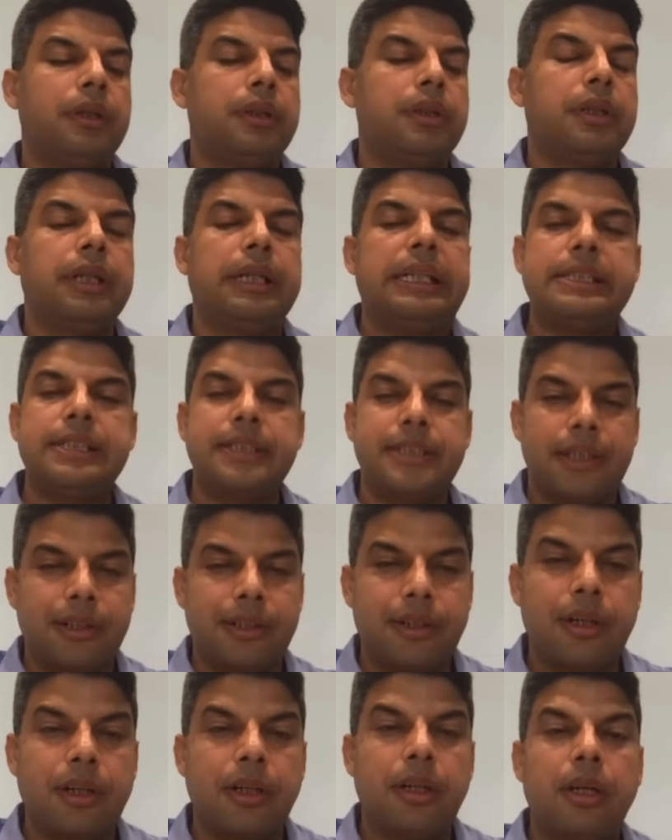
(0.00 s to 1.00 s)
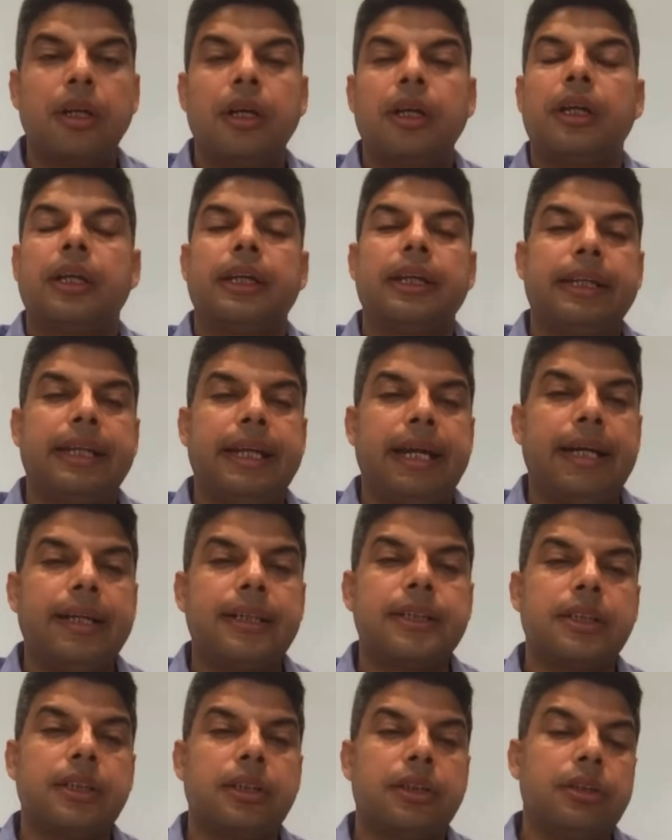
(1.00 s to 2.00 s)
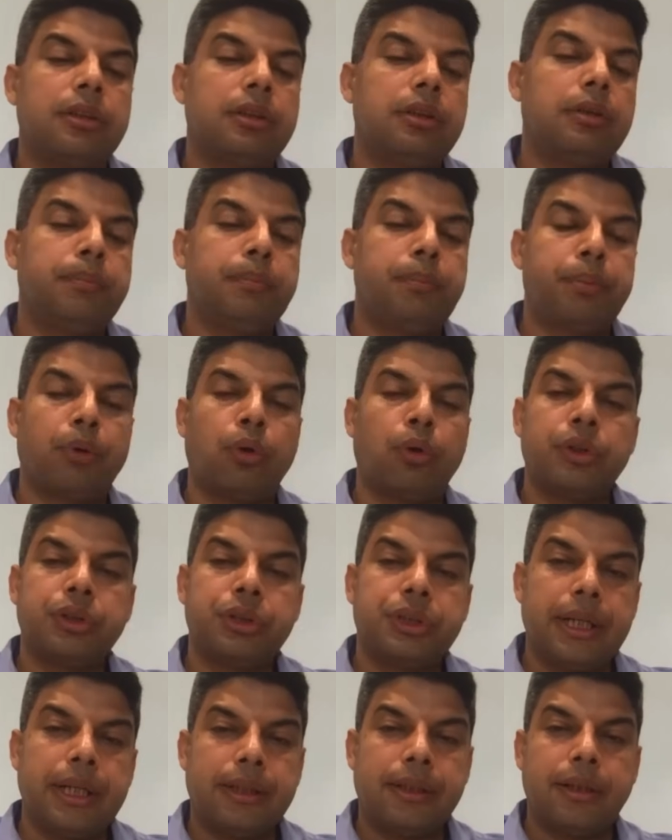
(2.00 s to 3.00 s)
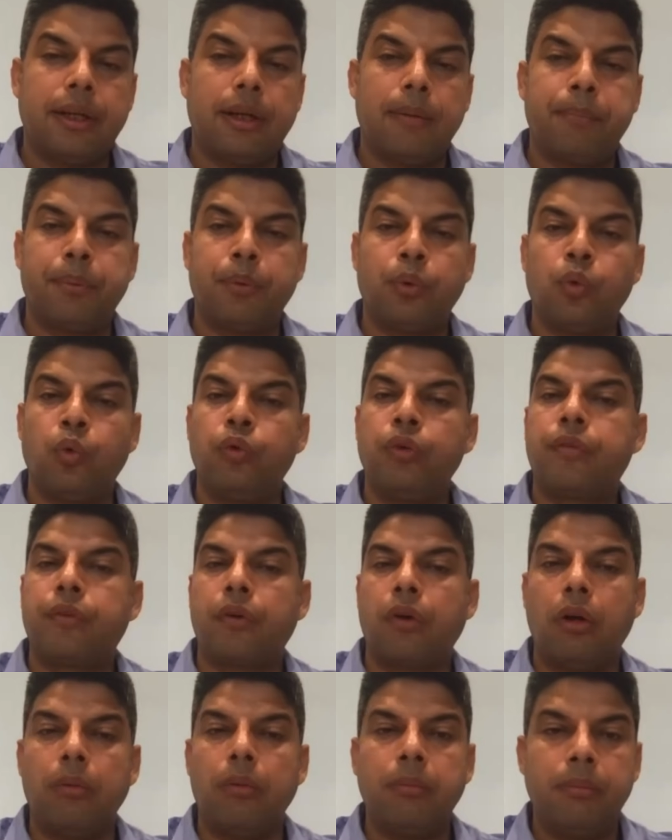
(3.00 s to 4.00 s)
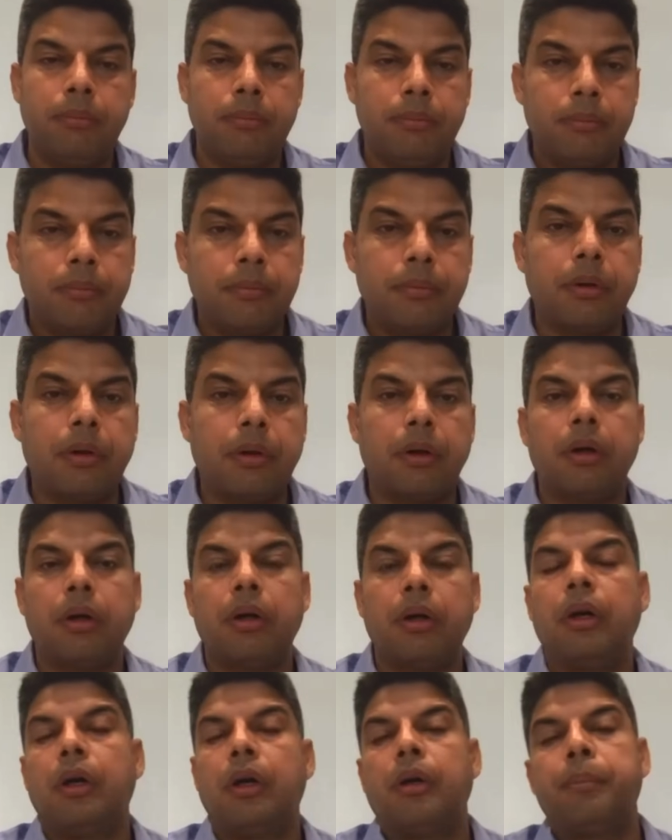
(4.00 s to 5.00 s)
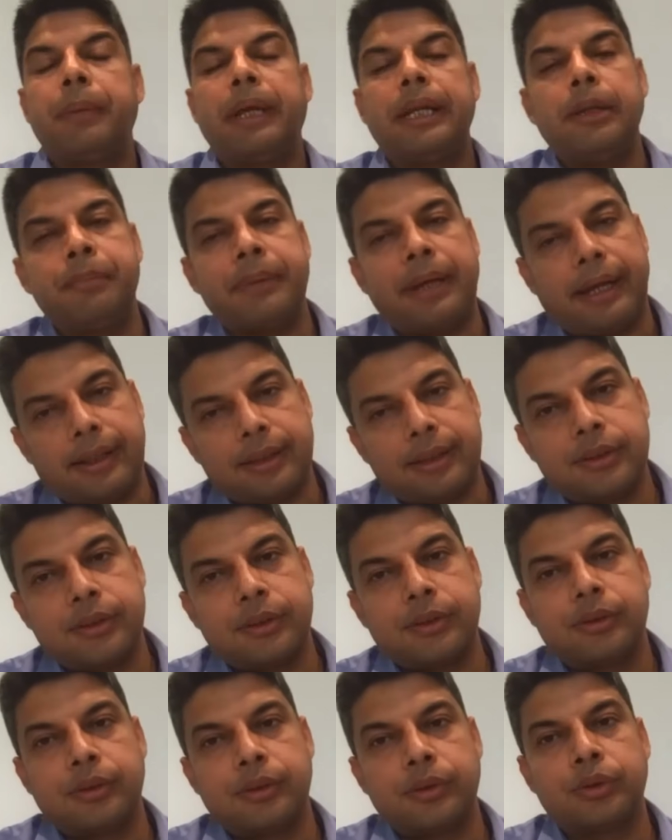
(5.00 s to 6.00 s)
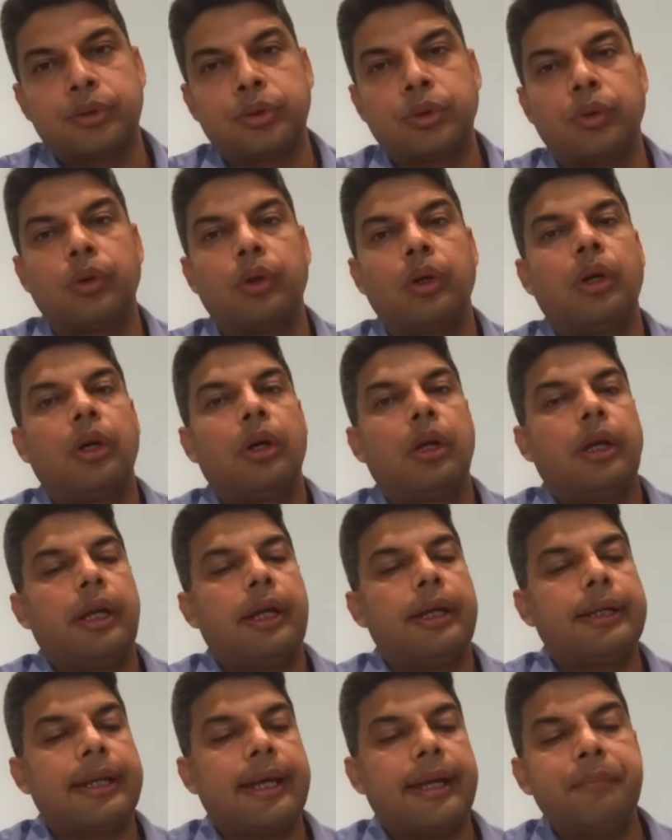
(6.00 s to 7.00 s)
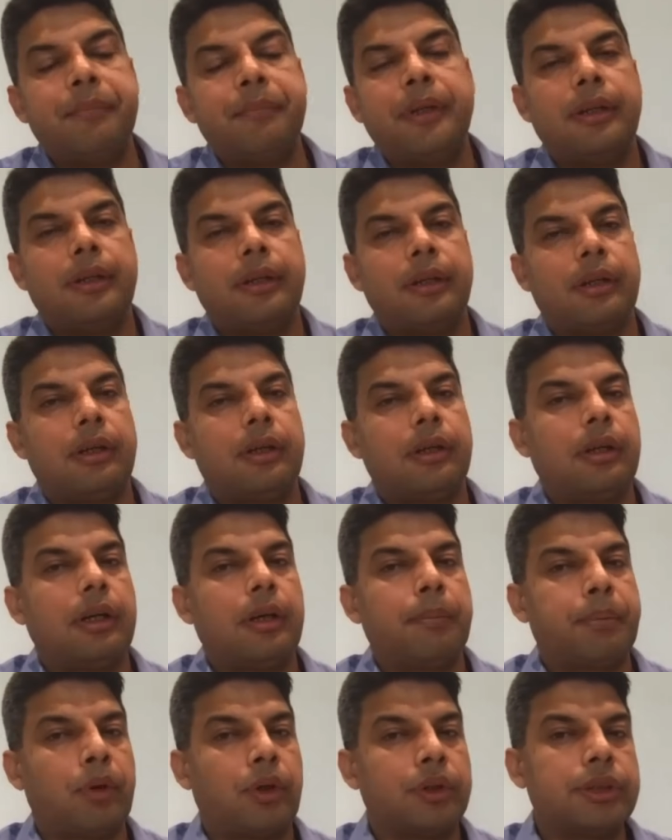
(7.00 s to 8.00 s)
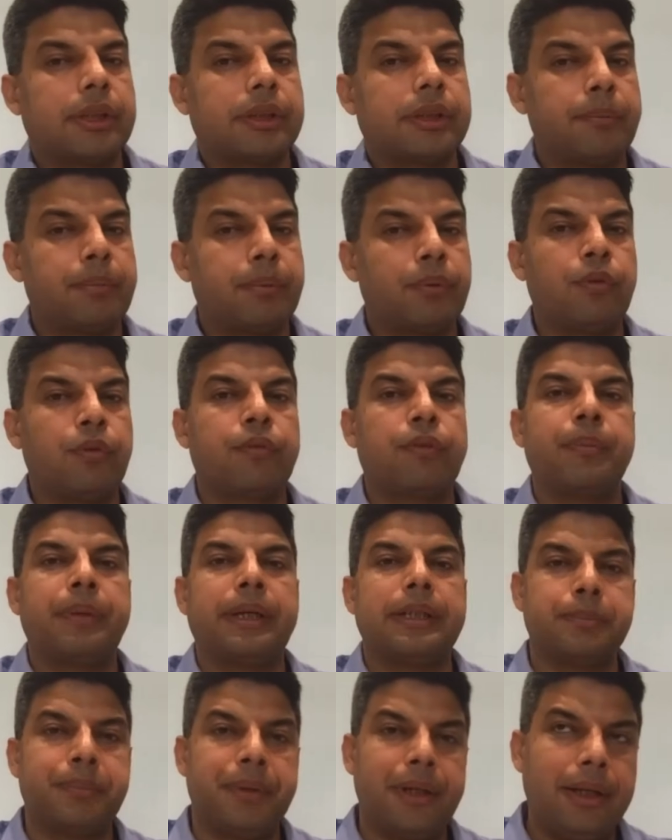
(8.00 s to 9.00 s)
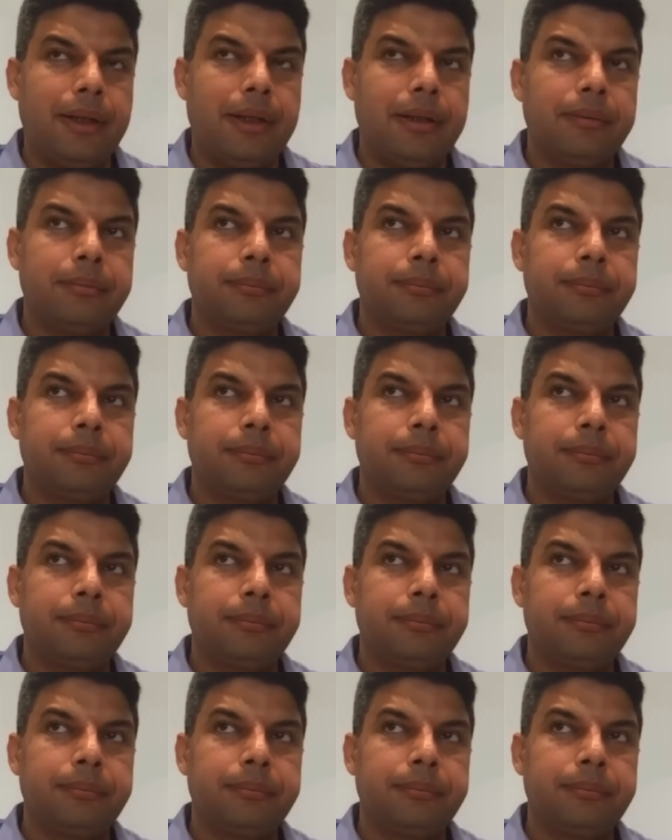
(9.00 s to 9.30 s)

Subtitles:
in general gets the project approved from many banks. So it can be a project approved from SBI,